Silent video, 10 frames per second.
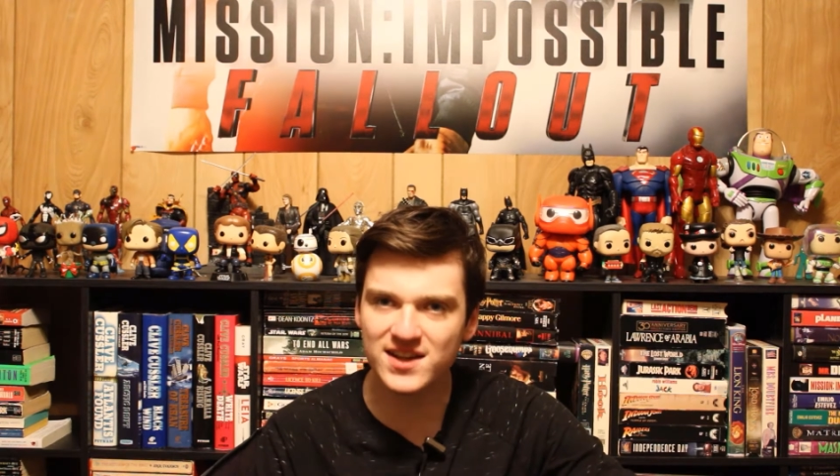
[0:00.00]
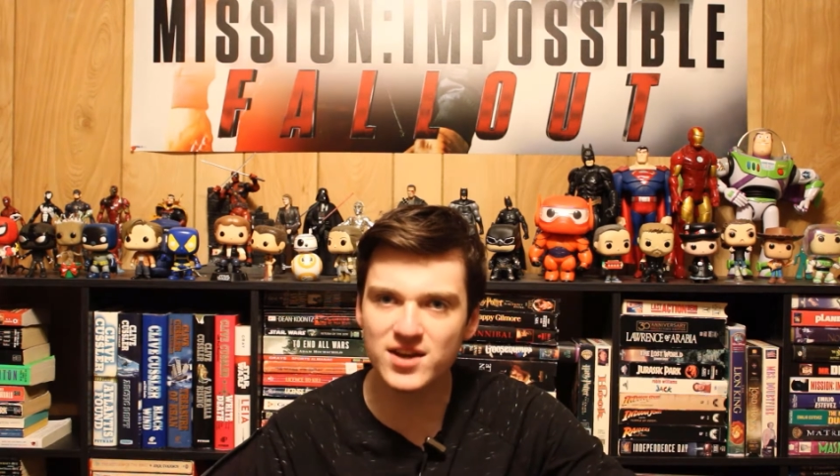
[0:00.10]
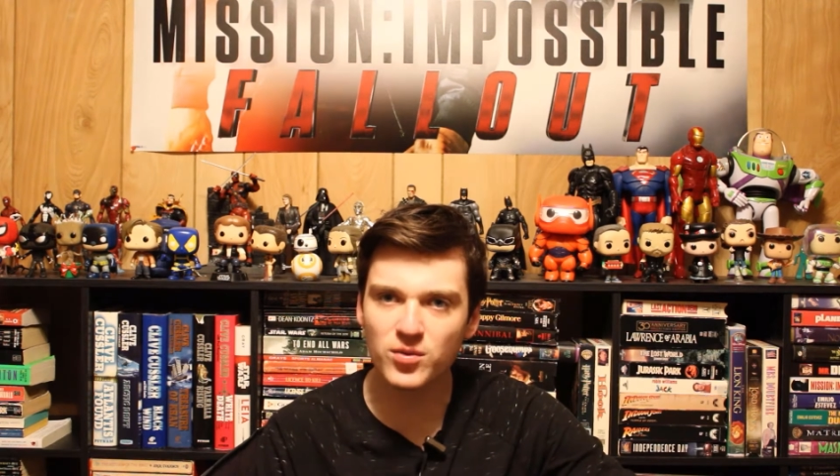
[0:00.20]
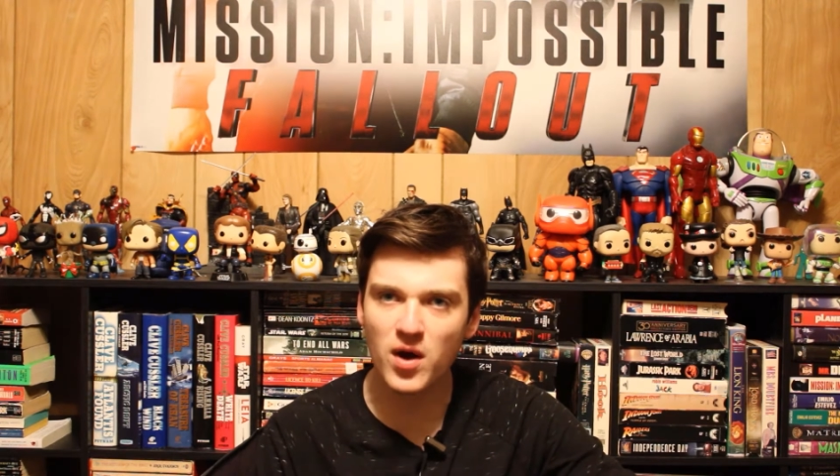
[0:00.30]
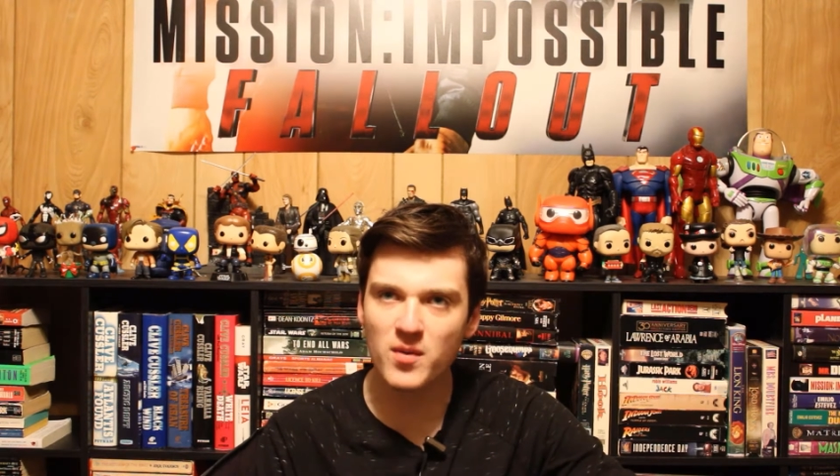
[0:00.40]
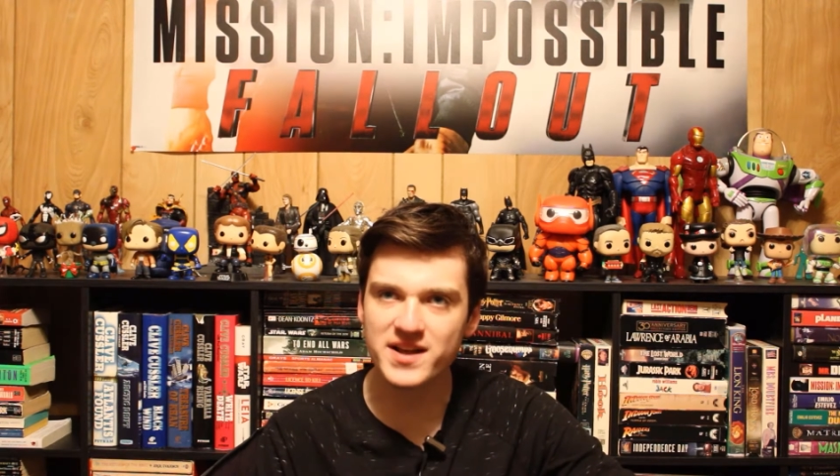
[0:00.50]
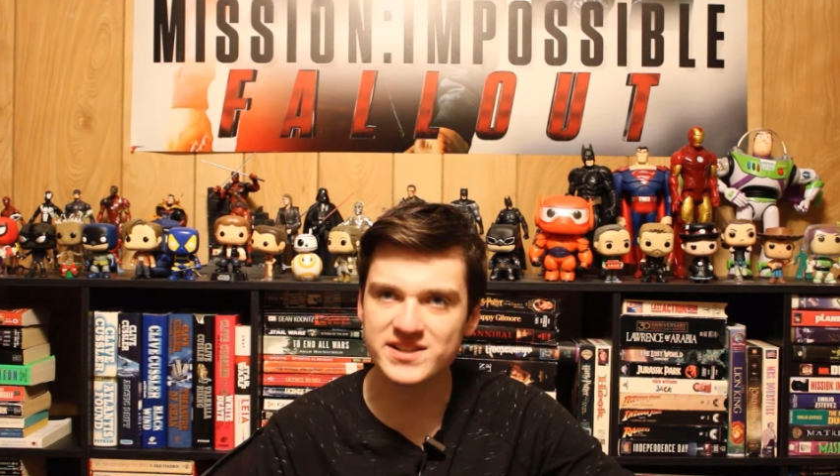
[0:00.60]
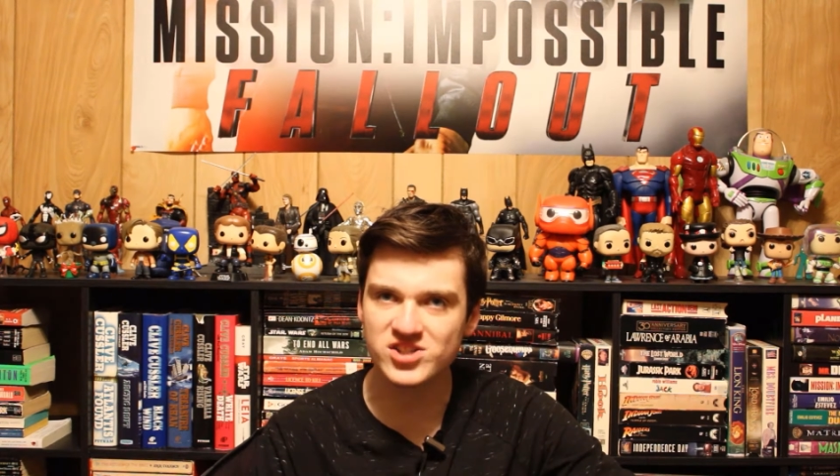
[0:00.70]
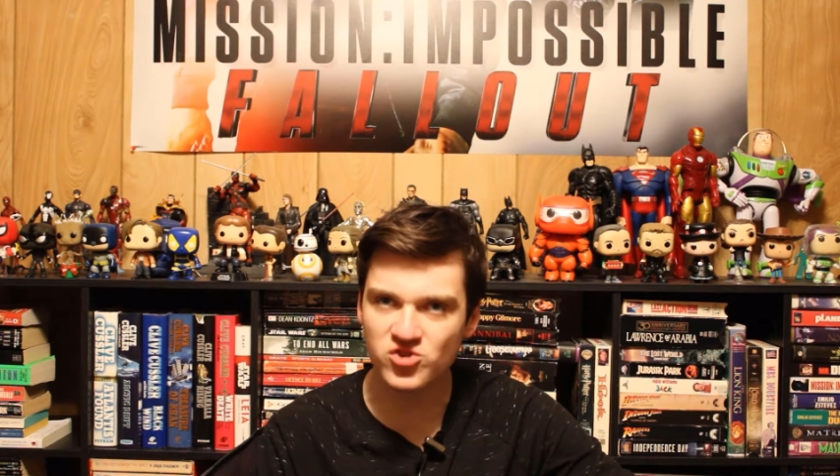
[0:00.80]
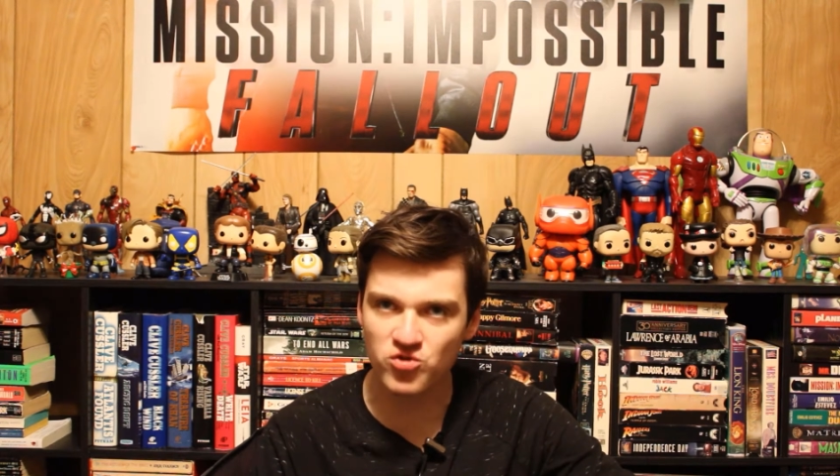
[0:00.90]
growing
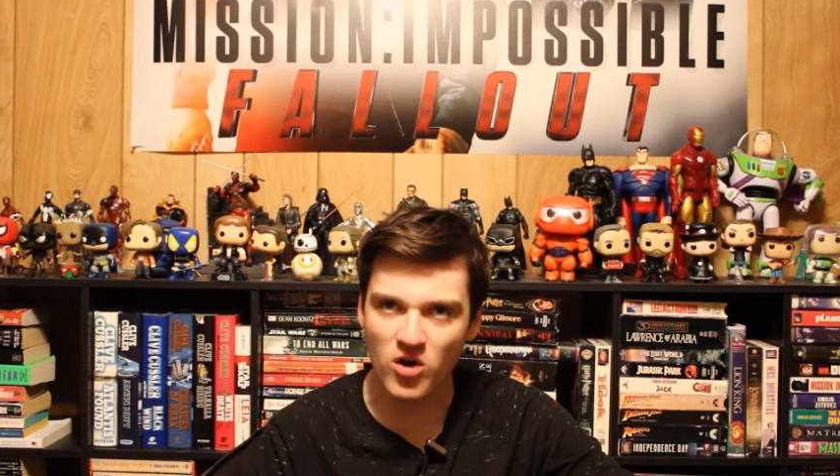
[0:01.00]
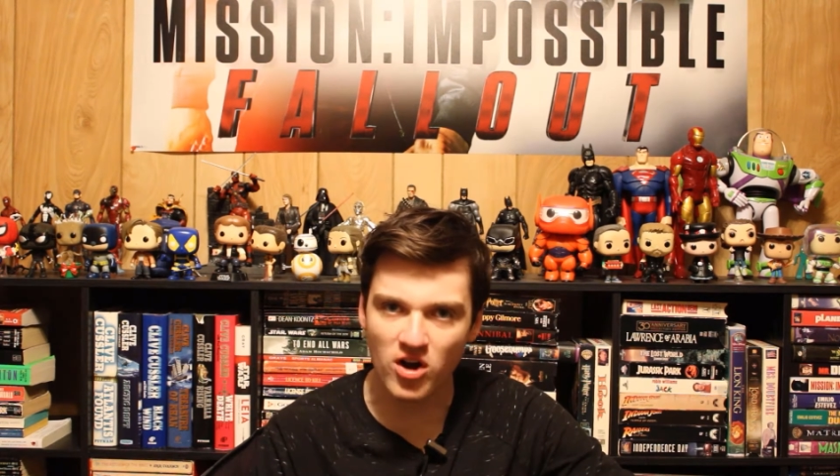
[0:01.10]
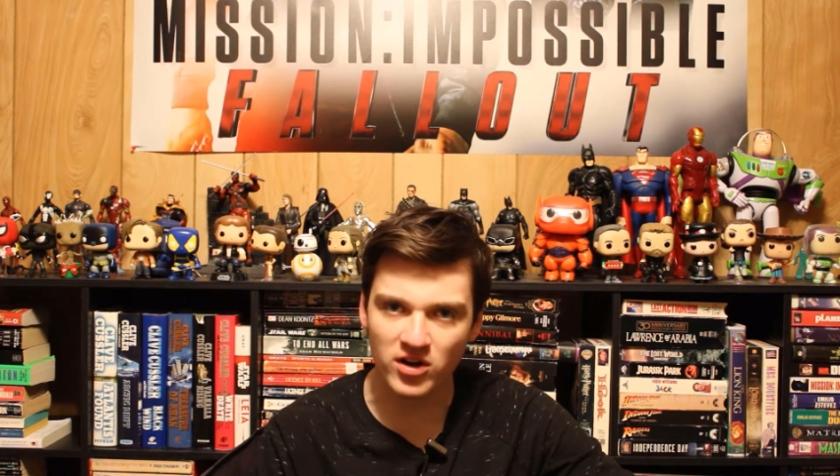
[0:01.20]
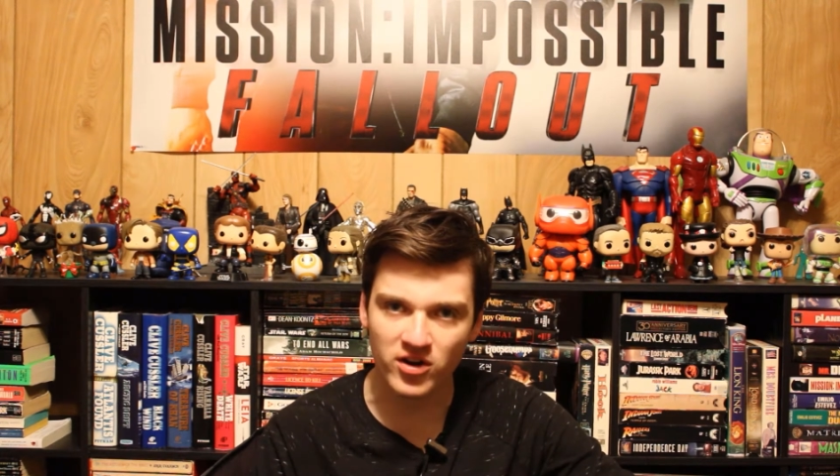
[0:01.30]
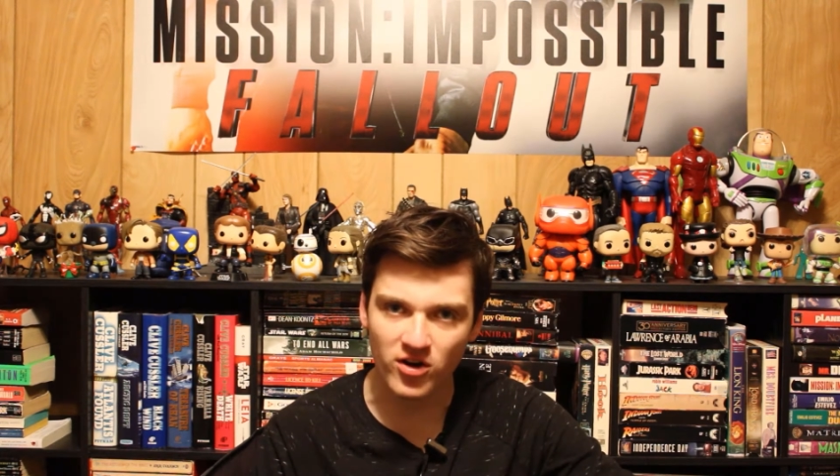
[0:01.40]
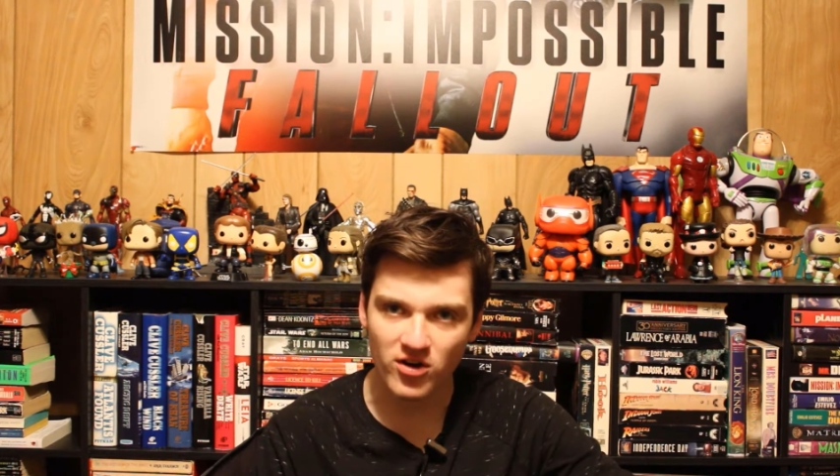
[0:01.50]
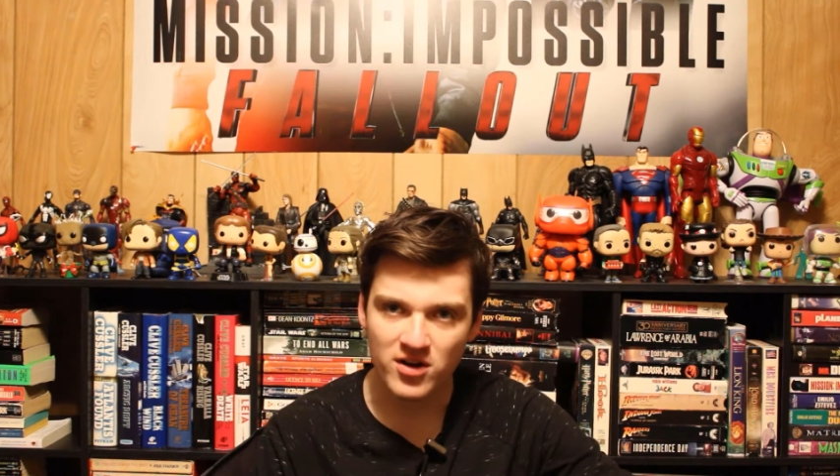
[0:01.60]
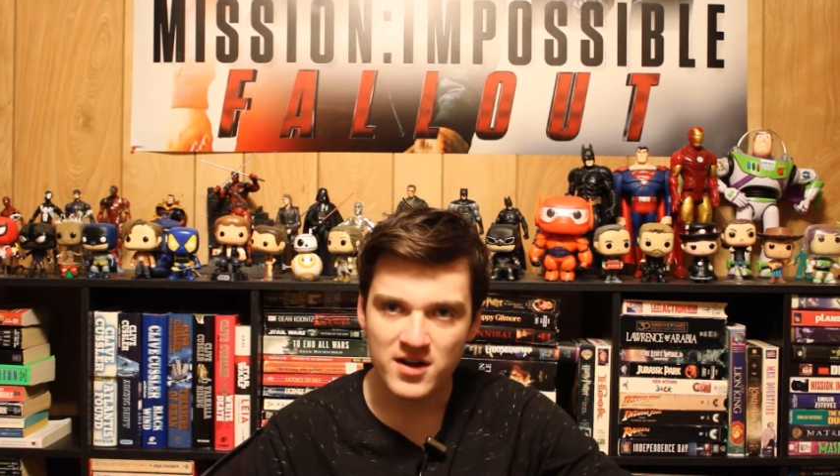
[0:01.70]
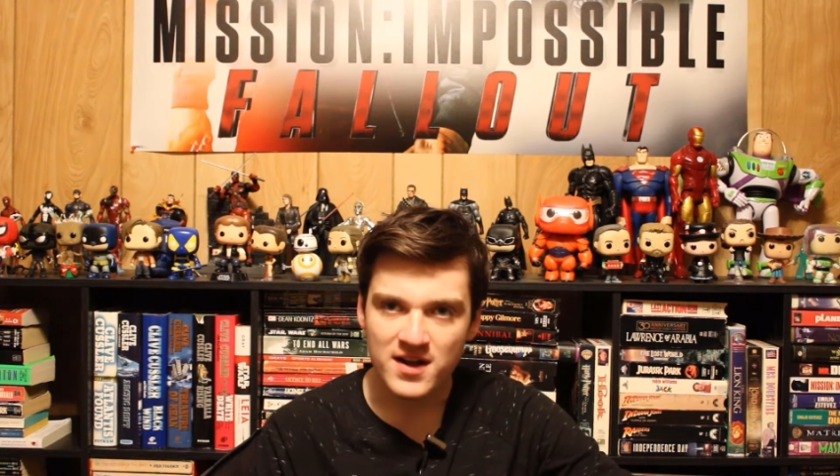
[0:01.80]
stronger.